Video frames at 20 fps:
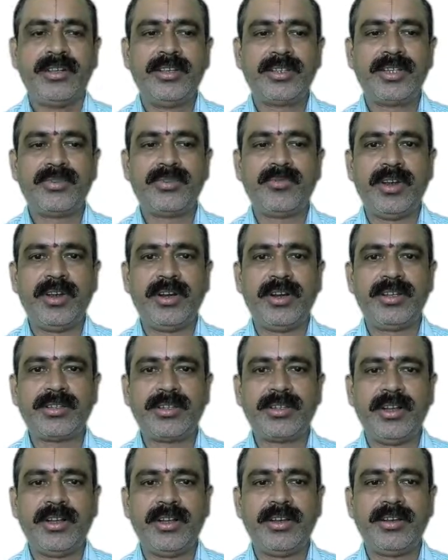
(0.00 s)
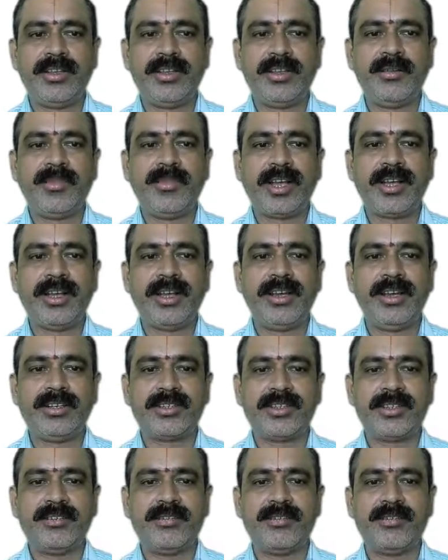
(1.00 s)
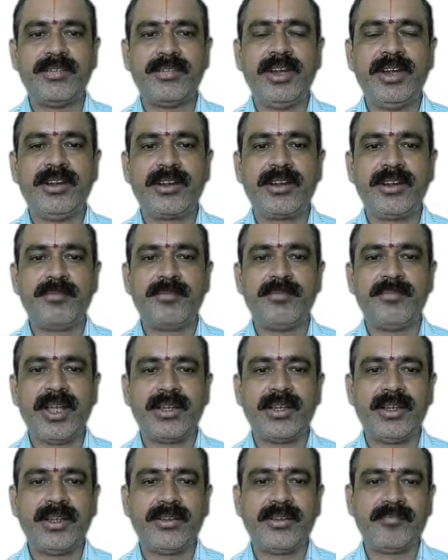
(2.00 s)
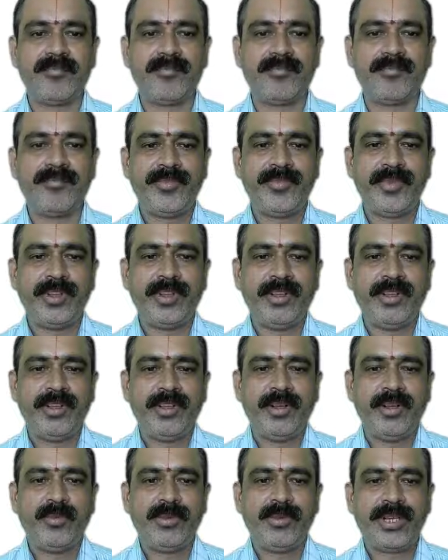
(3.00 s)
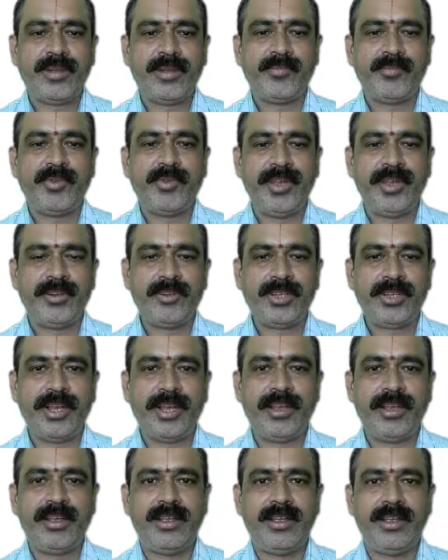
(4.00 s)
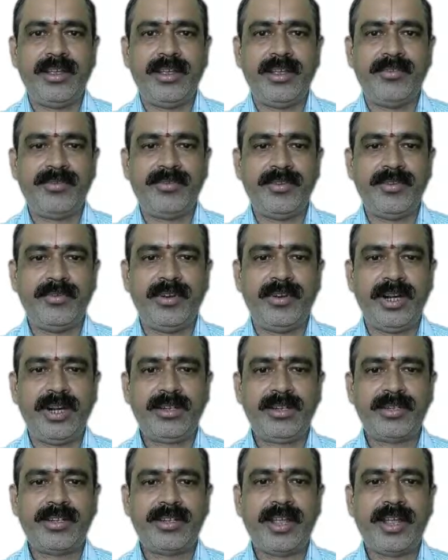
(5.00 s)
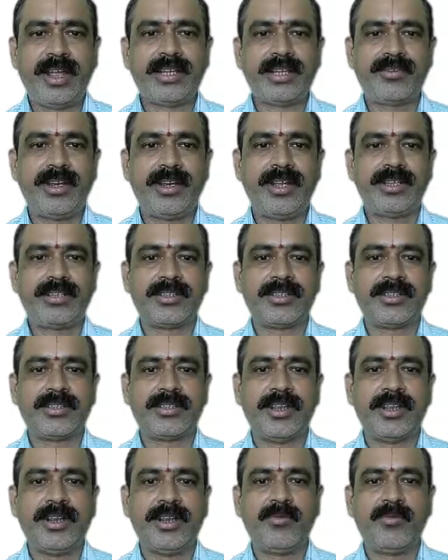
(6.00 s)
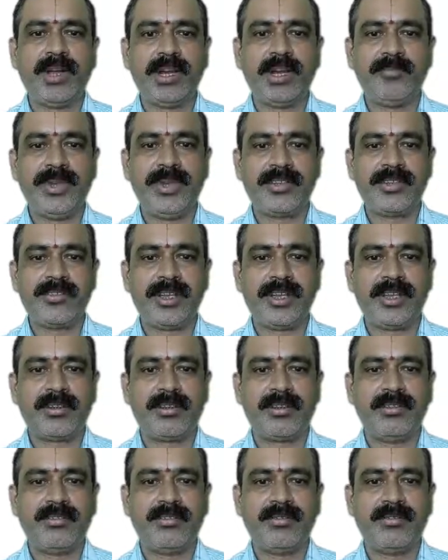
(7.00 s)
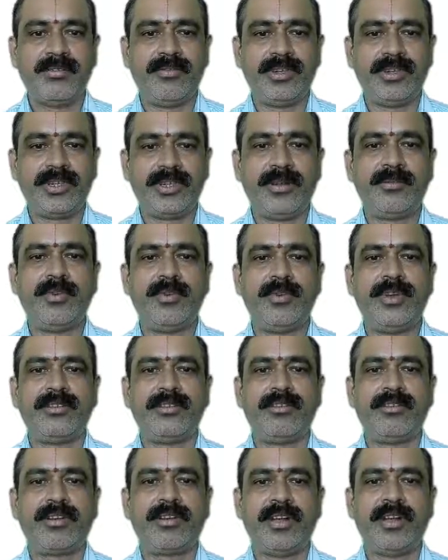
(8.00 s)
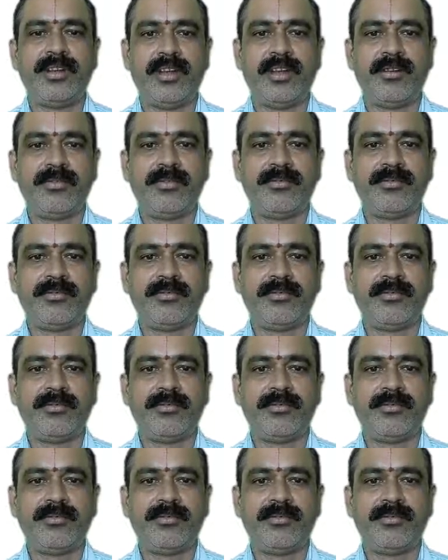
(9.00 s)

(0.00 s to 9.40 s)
this is what is called the mechanics of internet banking, which I am going to say in few words as well as in one picture which I am going to draw